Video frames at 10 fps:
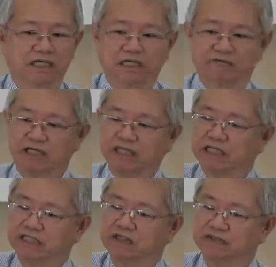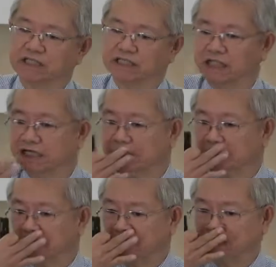If this is
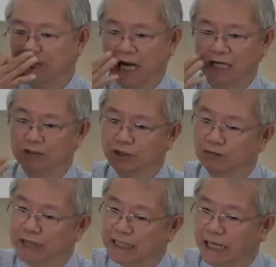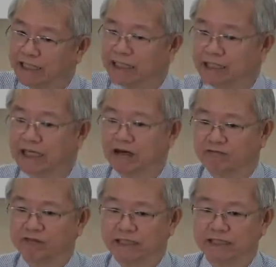Christianity, I don't want anything
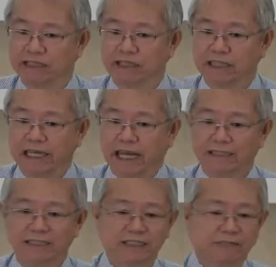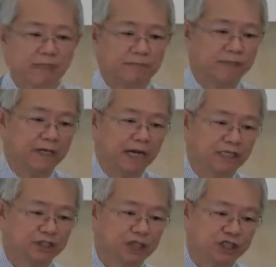of it. And these people
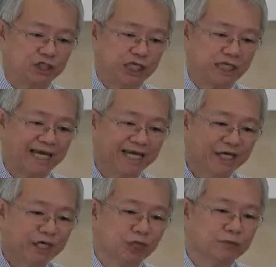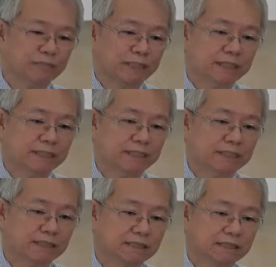are judging human
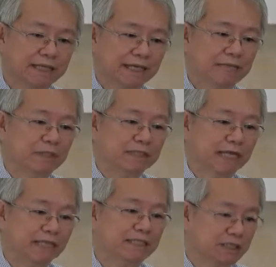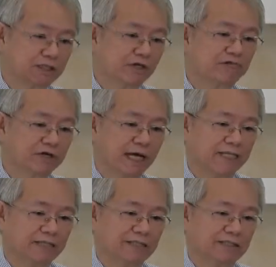imitators of
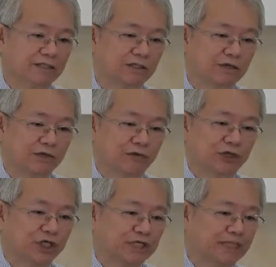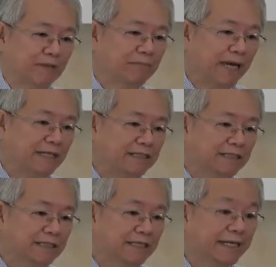Christ, which is at
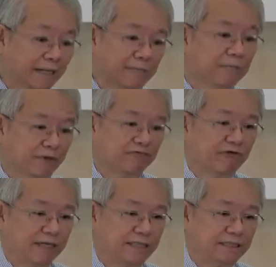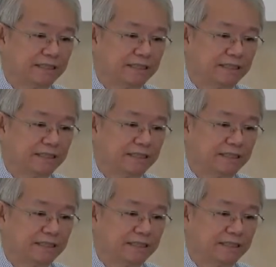best imperfect.